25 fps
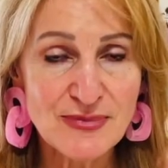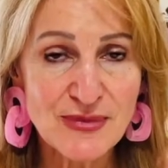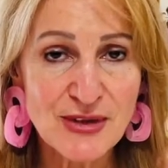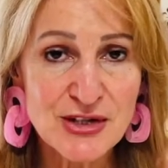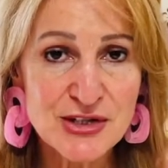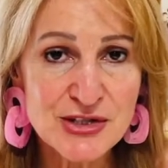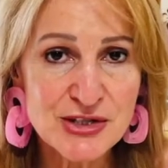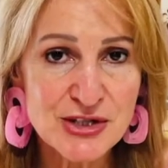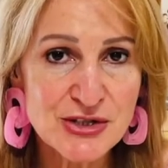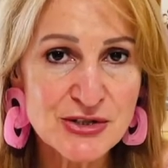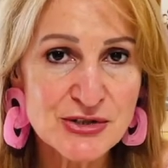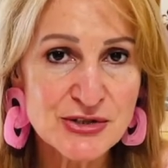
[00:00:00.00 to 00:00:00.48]

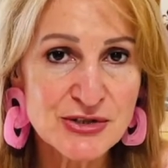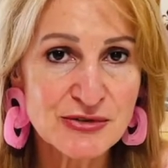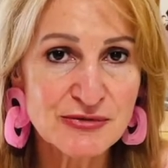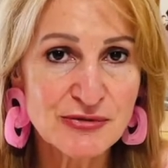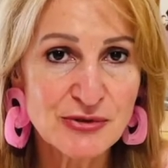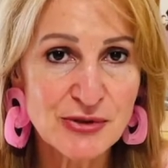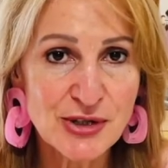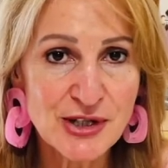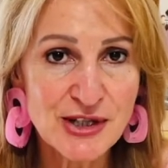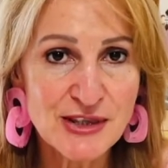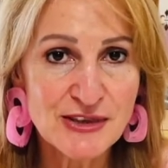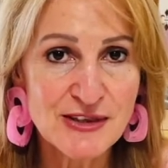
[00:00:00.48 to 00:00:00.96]
So to
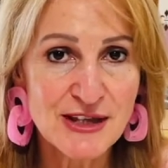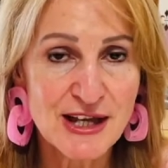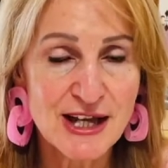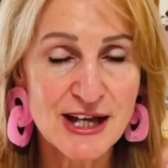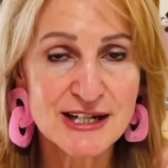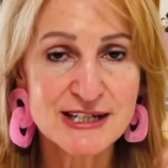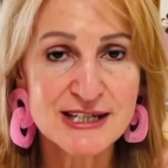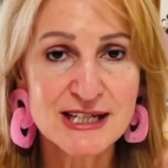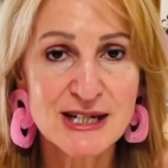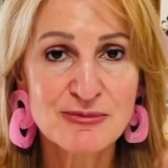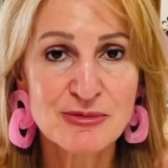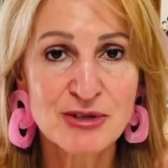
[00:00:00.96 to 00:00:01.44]
avoid
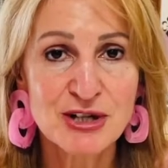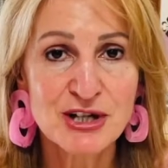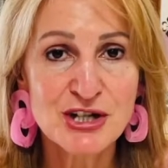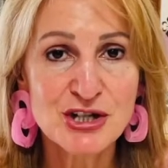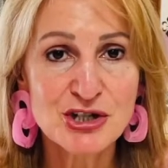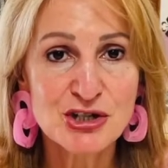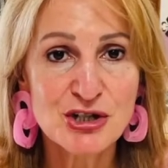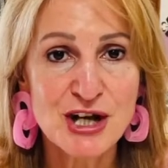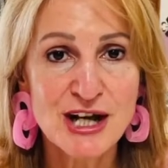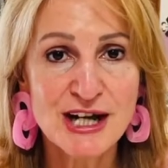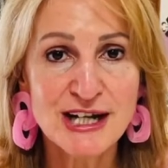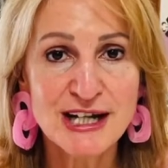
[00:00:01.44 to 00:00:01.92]
that, I'm going
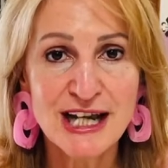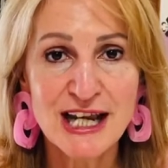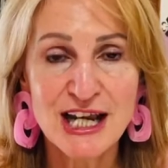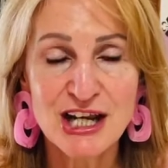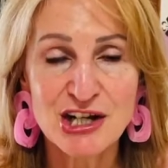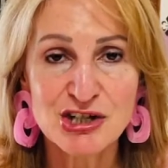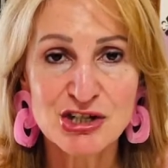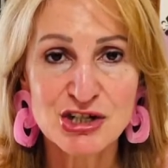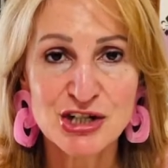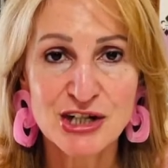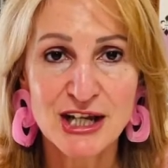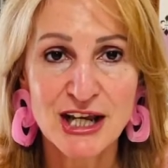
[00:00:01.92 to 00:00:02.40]
to try and
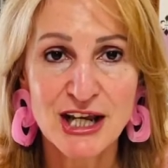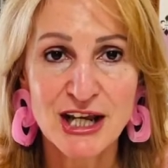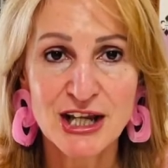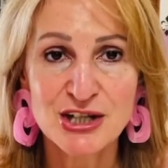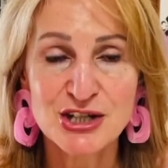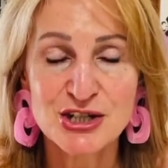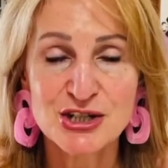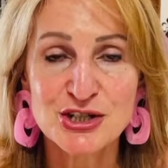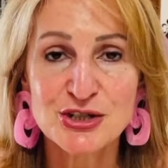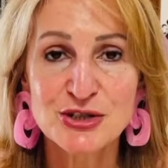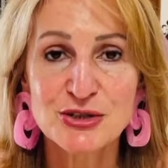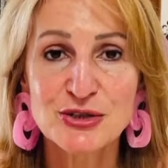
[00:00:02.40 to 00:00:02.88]

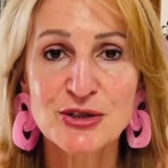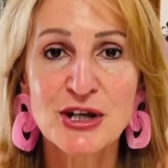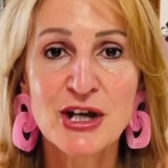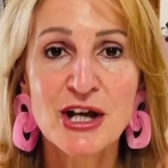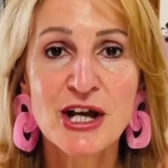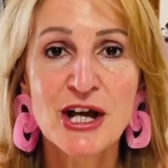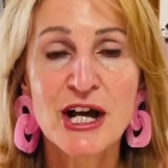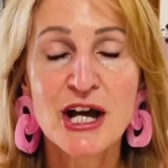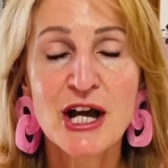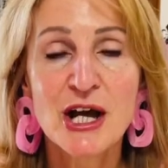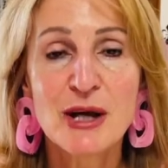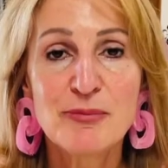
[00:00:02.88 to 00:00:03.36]
educate you
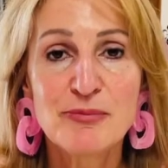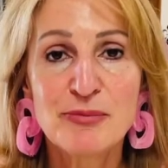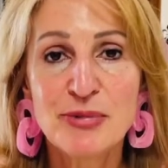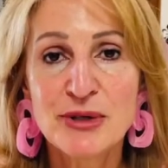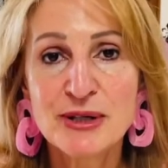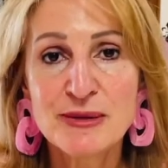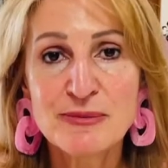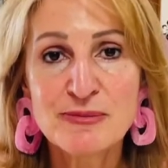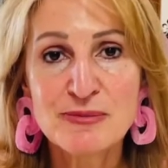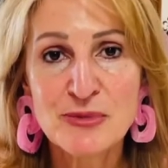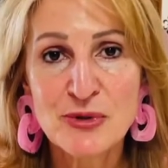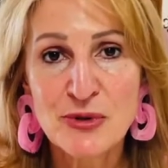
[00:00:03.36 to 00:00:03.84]
a
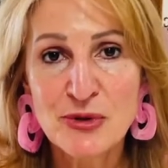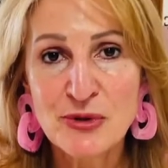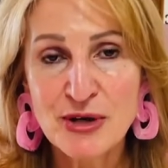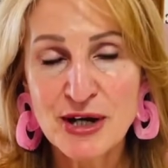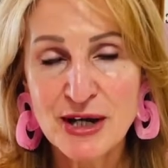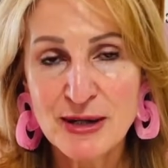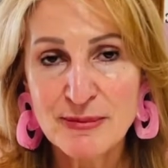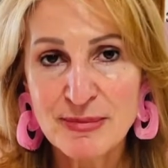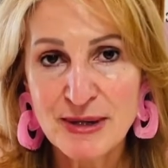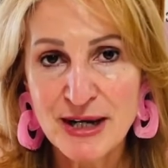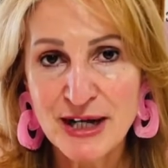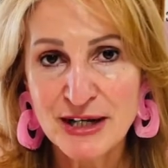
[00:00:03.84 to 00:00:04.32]
bit more
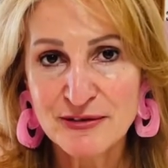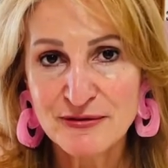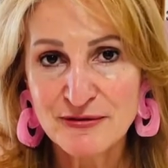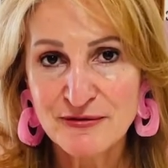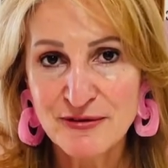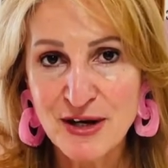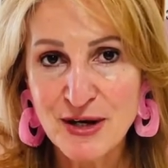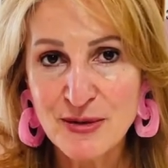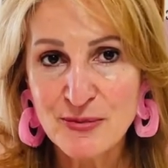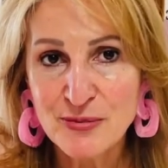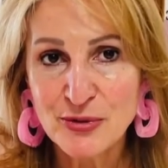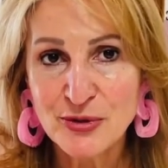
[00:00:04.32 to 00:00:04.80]
about
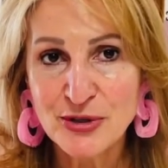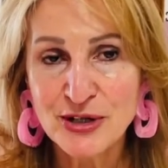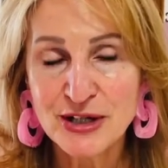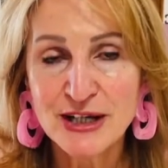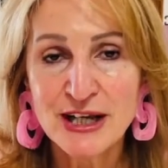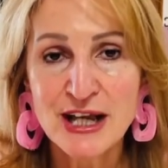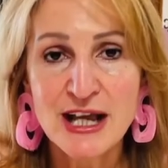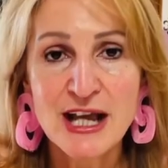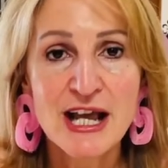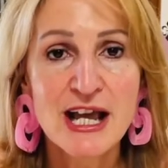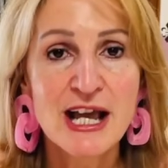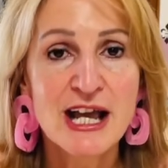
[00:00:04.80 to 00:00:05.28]

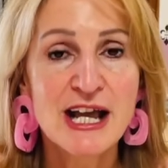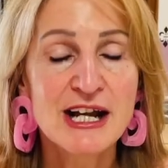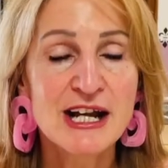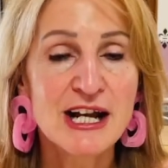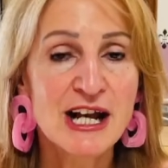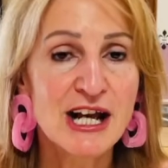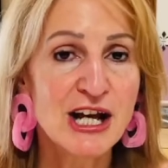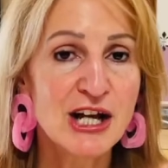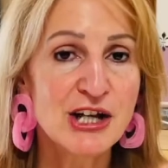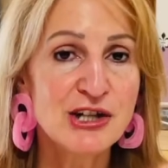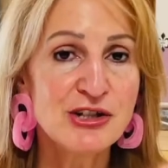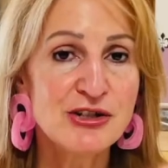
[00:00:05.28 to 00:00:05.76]
fabric and
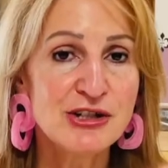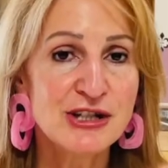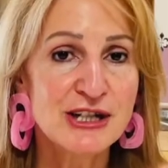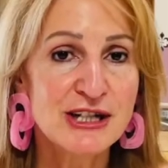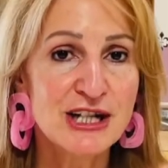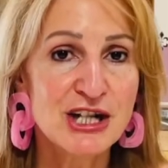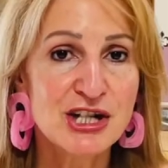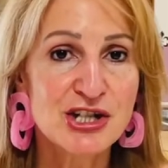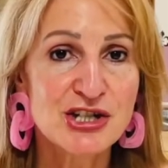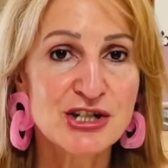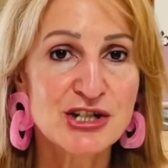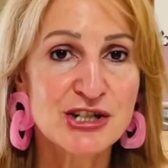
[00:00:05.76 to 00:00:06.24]
how you can
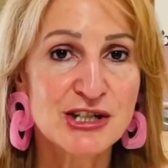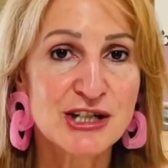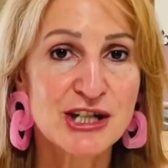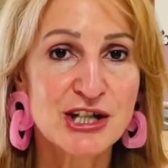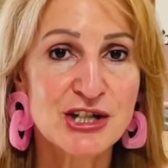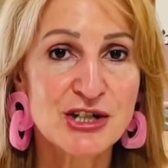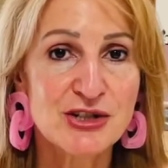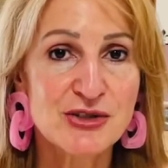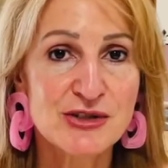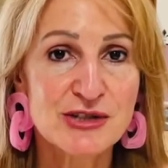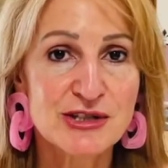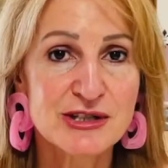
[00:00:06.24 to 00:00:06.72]
actually
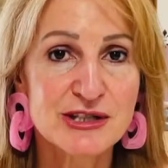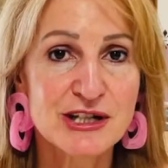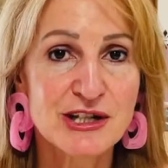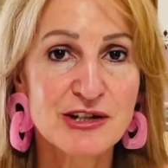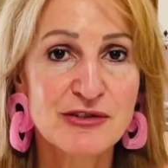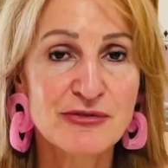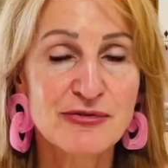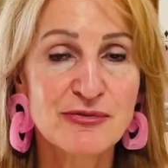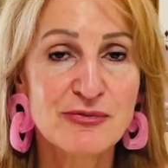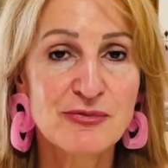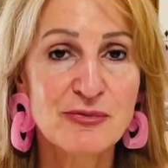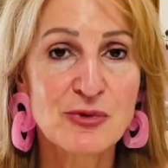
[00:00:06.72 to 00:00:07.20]
get
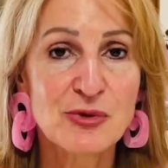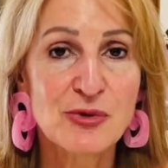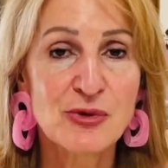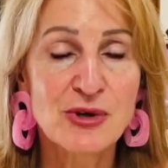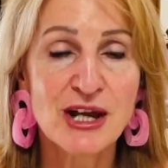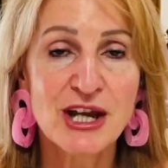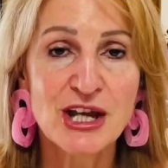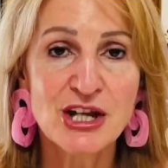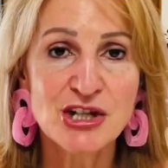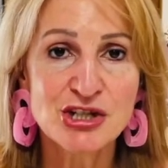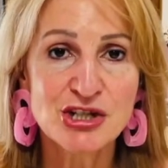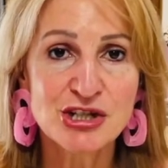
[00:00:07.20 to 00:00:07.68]
yourself more
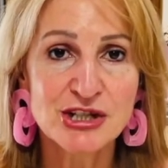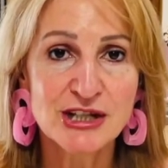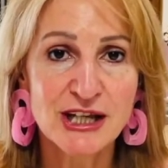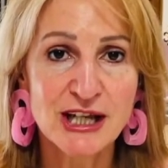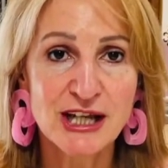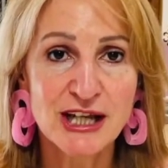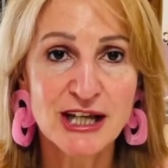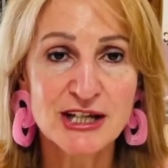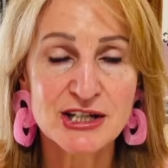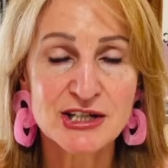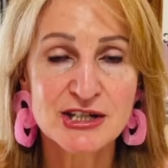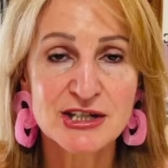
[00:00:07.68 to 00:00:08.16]

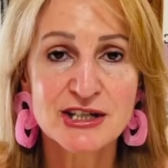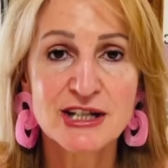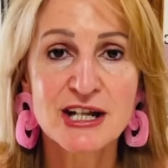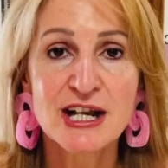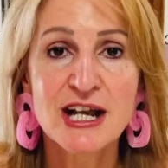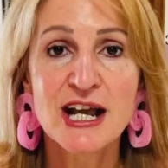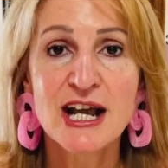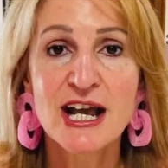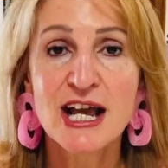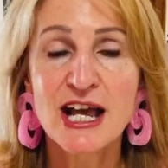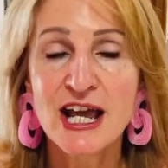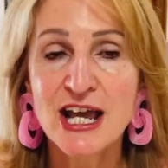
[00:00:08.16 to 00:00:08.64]
educated
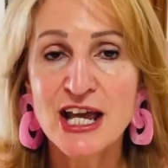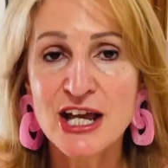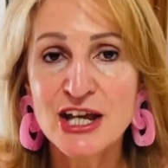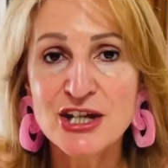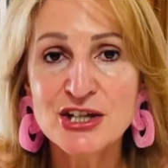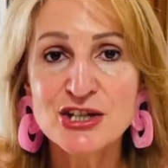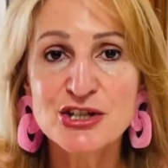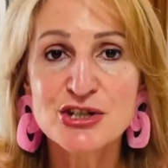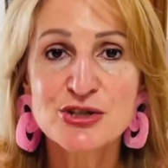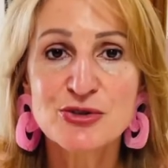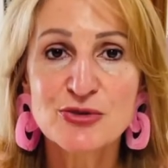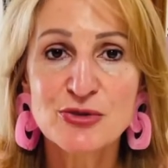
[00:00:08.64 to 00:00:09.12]

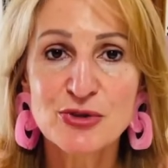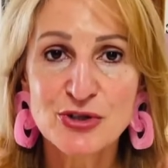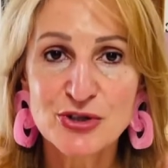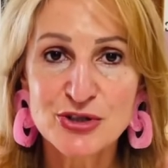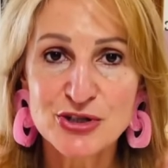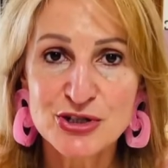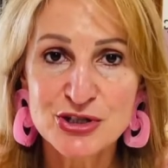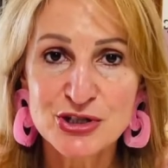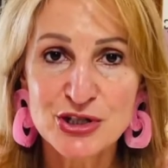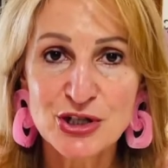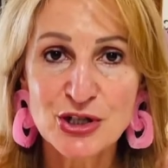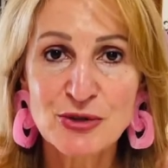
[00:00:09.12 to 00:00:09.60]
as you are
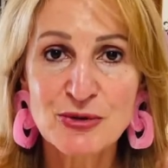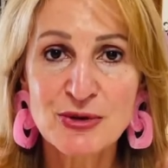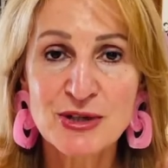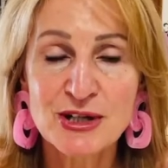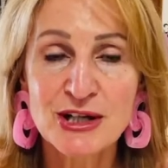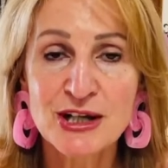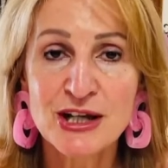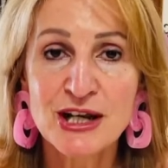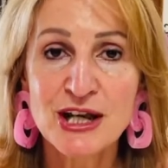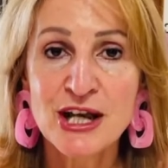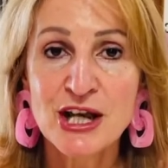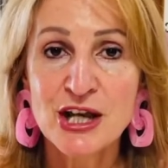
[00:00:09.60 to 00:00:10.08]

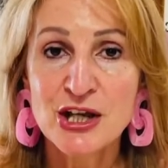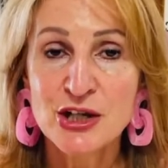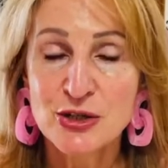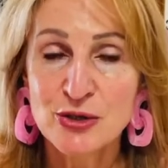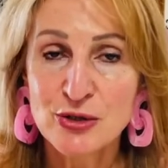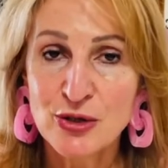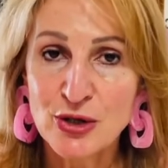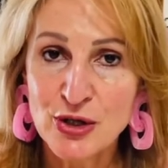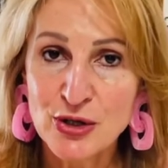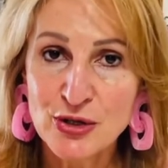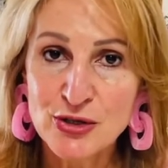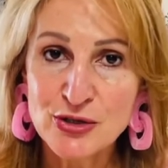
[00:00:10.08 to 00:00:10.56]
sewing
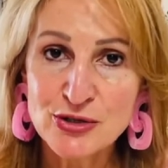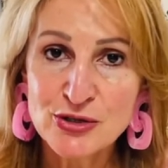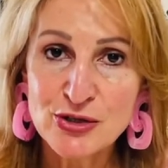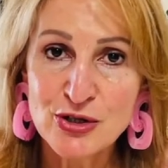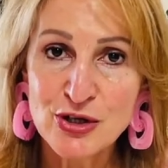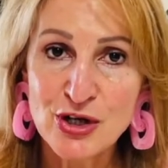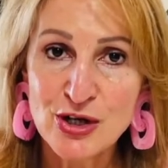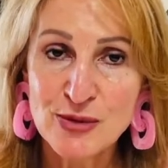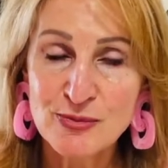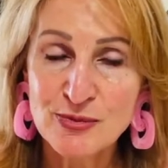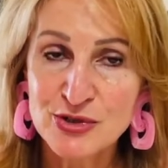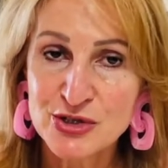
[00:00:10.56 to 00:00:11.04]
your own
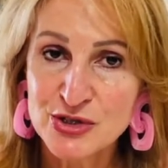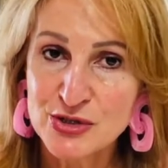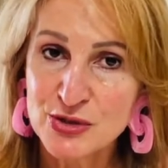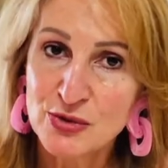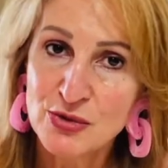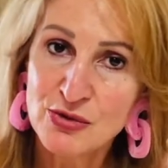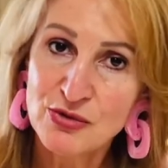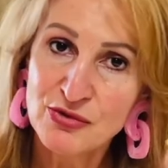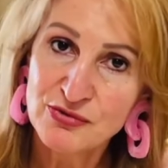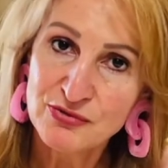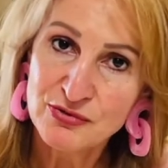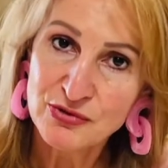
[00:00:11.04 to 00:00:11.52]
garments
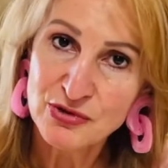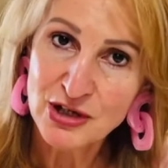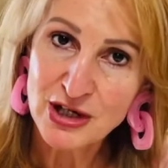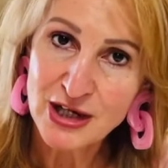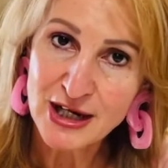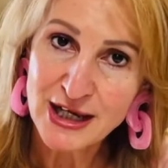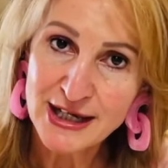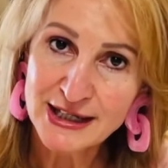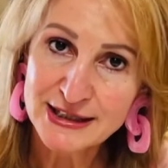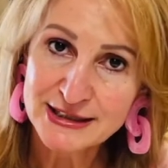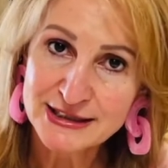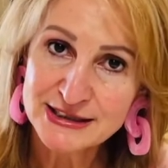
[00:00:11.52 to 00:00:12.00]
or for
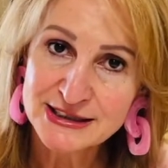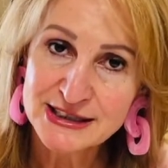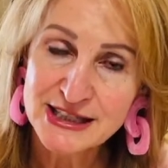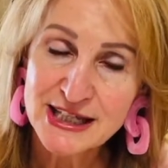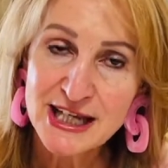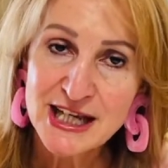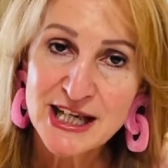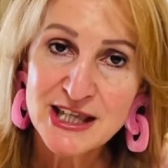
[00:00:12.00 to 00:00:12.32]
clients.